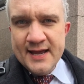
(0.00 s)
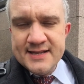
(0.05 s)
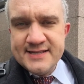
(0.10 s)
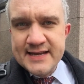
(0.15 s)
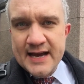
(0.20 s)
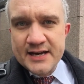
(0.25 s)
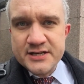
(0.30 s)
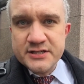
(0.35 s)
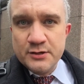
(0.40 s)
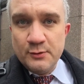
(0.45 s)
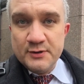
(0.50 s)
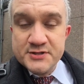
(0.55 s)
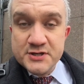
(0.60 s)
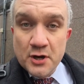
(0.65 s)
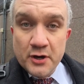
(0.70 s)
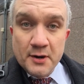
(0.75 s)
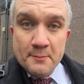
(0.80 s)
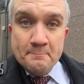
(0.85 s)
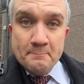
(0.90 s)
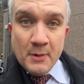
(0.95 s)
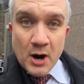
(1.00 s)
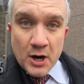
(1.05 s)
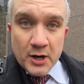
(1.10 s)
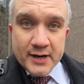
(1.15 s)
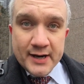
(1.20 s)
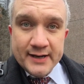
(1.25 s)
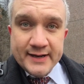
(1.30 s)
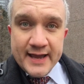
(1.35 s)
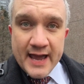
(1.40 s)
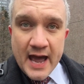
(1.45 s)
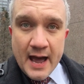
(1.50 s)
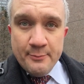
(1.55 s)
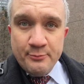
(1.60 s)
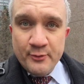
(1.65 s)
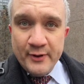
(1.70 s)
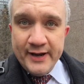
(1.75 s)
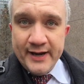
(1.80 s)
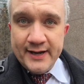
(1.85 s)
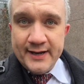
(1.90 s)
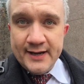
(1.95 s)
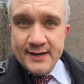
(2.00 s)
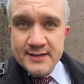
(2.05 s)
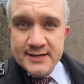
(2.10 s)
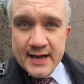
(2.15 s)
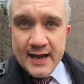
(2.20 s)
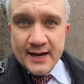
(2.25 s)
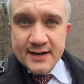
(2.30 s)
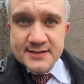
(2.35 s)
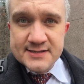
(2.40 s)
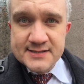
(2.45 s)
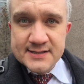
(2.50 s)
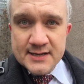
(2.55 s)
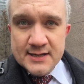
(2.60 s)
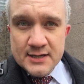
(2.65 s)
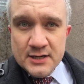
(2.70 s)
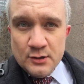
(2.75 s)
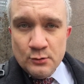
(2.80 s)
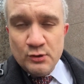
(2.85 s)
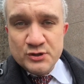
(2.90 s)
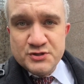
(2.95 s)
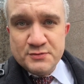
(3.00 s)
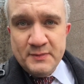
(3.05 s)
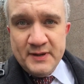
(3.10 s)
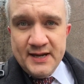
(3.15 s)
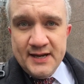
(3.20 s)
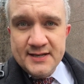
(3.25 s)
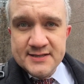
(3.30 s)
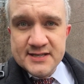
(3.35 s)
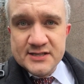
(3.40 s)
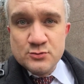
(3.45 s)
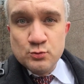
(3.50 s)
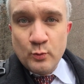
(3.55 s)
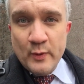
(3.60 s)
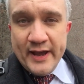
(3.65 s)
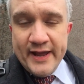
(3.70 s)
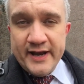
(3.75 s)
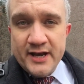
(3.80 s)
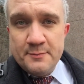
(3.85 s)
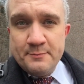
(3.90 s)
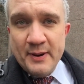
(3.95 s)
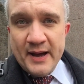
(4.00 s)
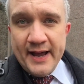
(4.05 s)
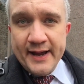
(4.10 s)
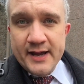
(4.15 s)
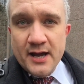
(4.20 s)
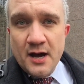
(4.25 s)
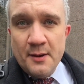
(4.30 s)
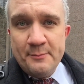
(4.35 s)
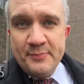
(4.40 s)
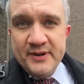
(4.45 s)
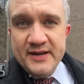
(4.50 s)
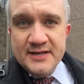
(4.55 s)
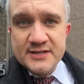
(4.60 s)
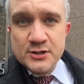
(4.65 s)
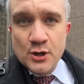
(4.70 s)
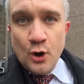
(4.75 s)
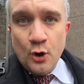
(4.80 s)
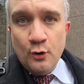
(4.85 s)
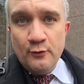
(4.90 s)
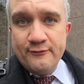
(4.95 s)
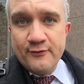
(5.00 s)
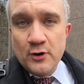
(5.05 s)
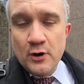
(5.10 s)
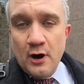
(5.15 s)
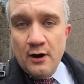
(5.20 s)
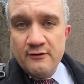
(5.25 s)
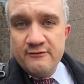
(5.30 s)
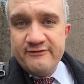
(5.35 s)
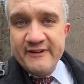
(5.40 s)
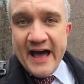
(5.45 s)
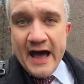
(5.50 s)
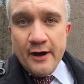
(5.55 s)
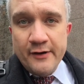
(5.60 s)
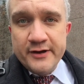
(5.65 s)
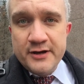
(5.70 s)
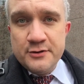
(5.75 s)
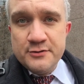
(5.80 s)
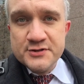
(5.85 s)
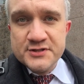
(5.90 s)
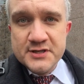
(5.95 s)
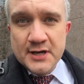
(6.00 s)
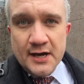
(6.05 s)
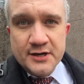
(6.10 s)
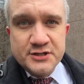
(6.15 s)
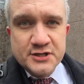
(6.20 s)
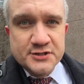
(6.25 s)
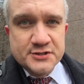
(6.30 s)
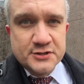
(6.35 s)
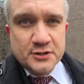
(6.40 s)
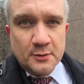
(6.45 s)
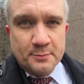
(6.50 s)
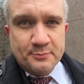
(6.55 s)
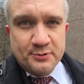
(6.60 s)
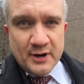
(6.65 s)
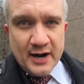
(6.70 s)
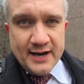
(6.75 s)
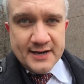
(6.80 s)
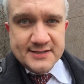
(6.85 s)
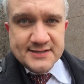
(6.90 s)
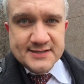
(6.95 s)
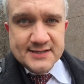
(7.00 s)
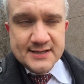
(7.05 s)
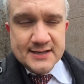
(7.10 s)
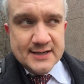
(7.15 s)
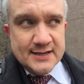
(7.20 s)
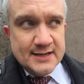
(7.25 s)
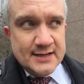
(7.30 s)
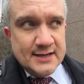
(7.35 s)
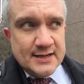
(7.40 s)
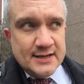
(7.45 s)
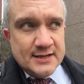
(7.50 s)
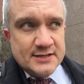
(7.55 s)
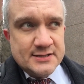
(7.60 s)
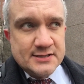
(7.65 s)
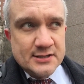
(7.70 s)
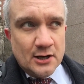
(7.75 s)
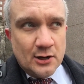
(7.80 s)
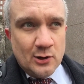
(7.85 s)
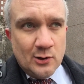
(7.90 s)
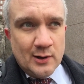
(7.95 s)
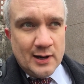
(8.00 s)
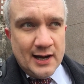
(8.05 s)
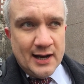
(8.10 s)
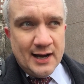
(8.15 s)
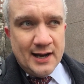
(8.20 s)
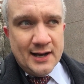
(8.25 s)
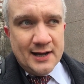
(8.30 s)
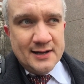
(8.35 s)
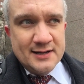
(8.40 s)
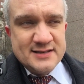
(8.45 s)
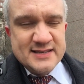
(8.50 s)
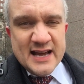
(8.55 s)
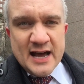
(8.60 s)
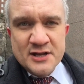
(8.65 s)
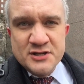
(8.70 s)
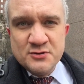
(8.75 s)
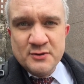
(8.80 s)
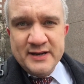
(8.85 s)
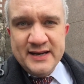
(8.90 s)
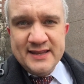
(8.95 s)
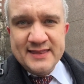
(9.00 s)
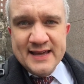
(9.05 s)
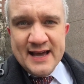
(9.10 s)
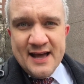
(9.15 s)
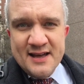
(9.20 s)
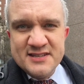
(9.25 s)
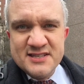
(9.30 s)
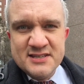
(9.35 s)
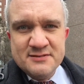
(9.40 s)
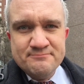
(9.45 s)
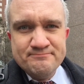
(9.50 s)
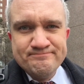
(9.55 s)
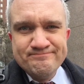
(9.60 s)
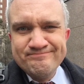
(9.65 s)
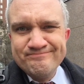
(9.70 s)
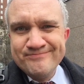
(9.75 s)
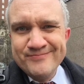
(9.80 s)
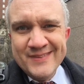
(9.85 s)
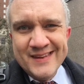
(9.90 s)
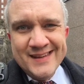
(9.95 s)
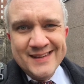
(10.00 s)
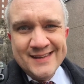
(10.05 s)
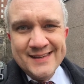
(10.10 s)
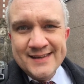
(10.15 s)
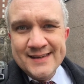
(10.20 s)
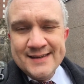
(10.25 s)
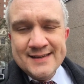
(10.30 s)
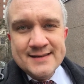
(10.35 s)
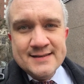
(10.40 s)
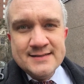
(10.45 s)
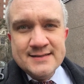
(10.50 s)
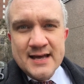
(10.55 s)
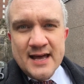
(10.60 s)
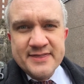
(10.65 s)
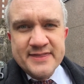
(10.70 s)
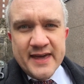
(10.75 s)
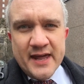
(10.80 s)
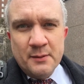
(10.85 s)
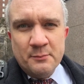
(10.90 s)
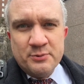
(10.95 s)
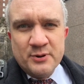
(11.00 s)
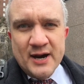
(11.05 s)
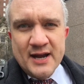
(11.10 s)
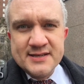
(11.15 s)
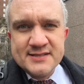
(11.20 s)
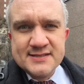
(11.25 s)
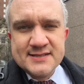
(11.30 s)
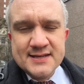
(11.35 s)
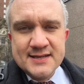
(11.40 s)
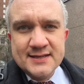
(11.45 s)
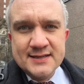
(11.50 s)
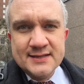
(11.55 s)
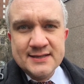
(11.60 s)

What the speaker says: It's actually what's called a market cap weighted index, which means it's weighted by companies' overall values, not just their price. So Dow 20,000, not that impressed.